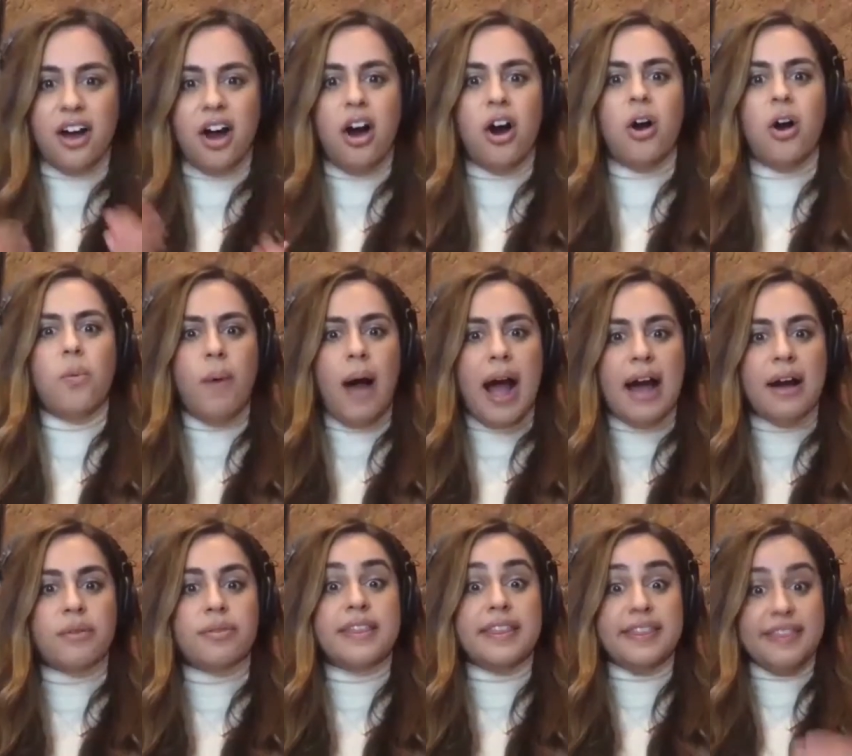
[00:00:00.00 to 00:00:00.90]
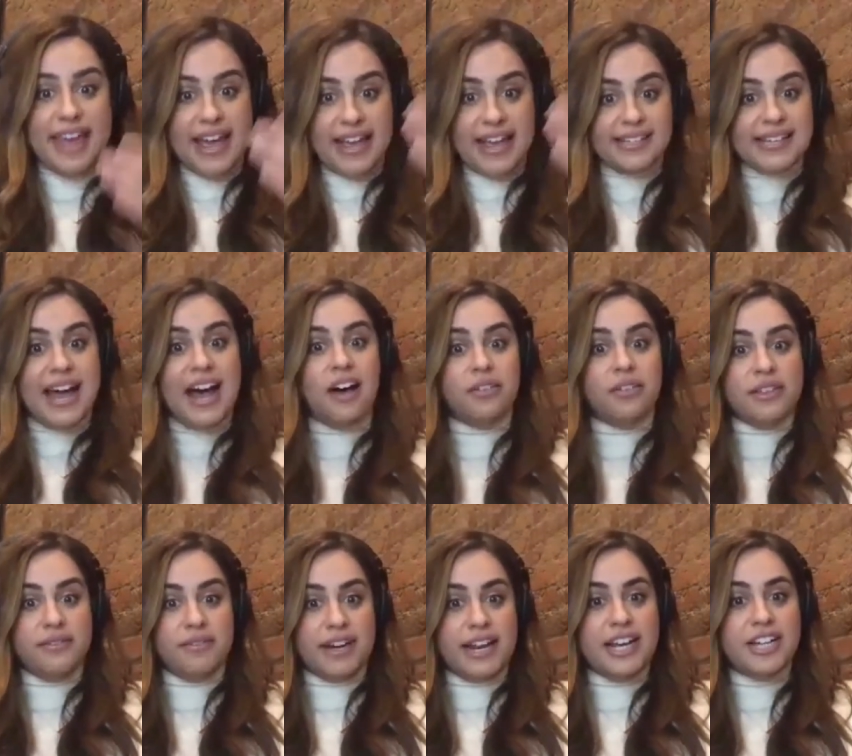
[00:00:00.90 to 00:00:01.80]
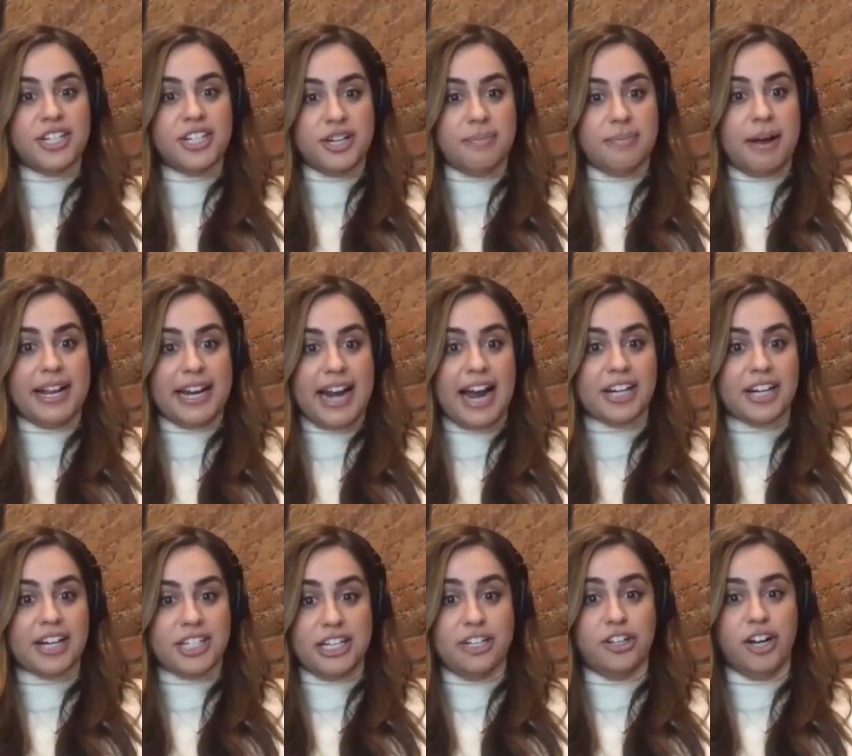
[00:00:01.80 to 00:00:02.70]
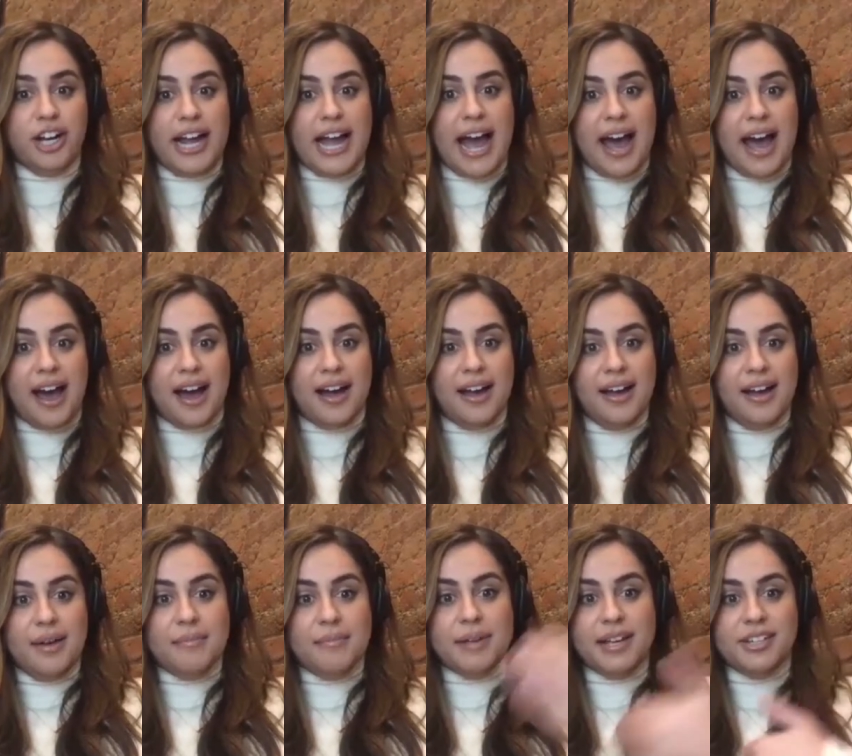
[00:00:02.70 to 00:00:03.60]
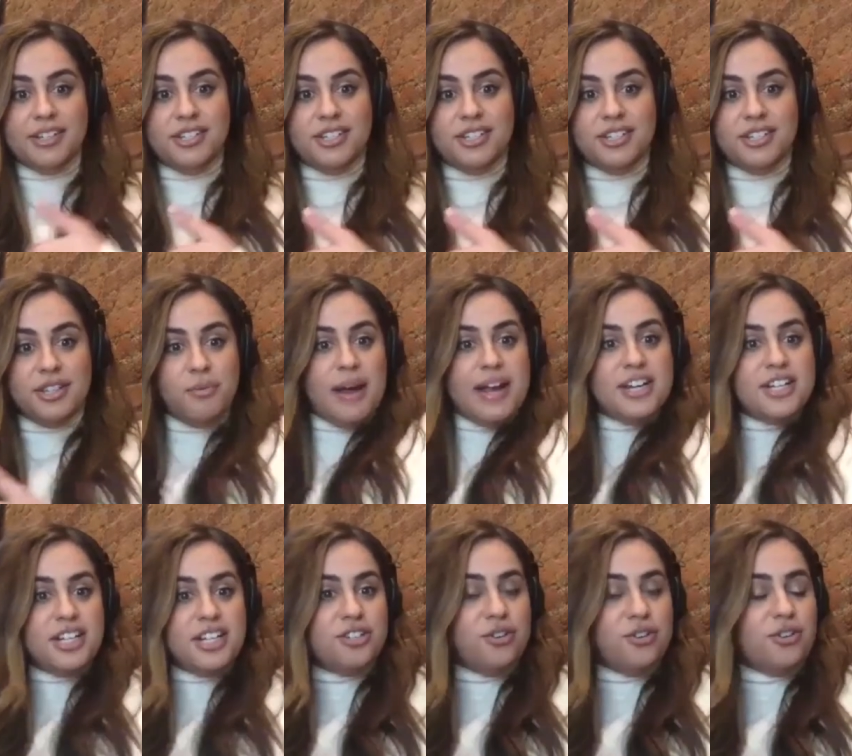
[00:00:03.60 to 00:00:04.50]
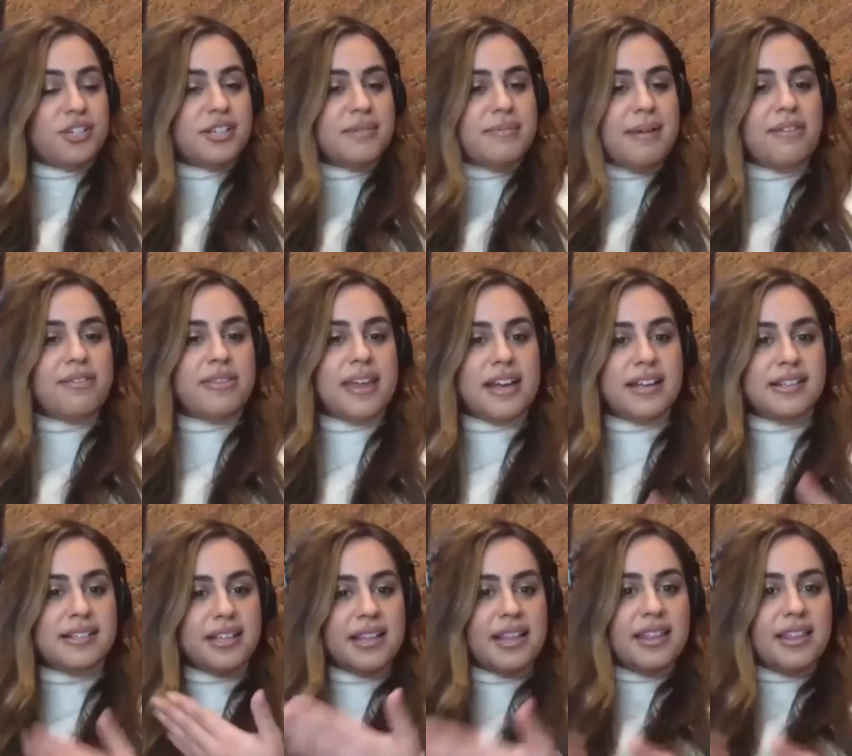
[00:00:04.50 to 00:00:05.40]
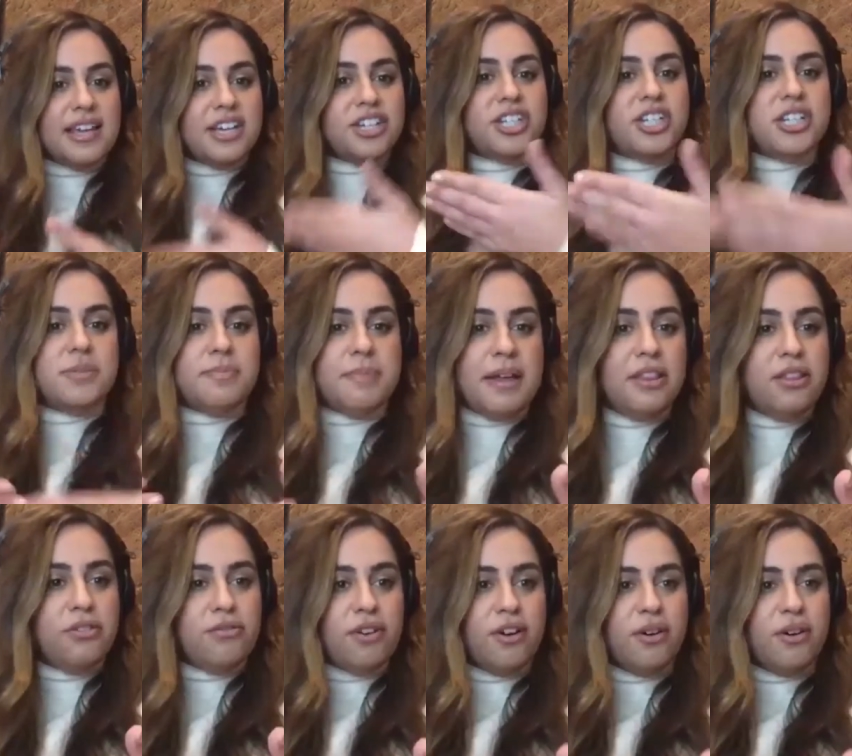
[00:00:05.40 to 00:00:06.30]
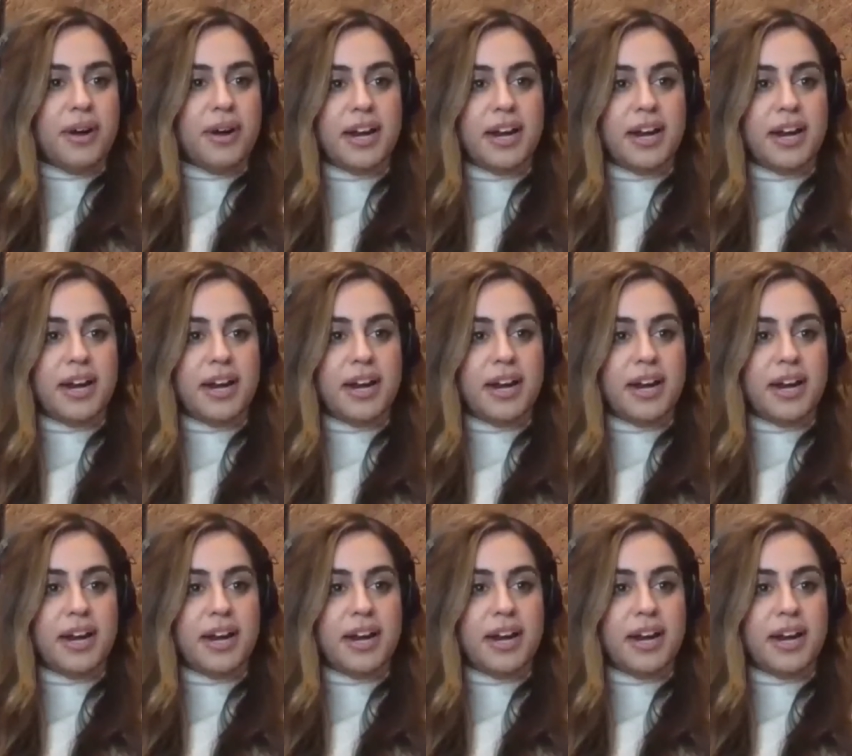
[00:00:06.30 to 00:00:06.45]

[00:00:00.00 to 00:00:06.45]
oh wow, there's a healthy relationship I can actually look at, because the way she talks about things and the things she's been through.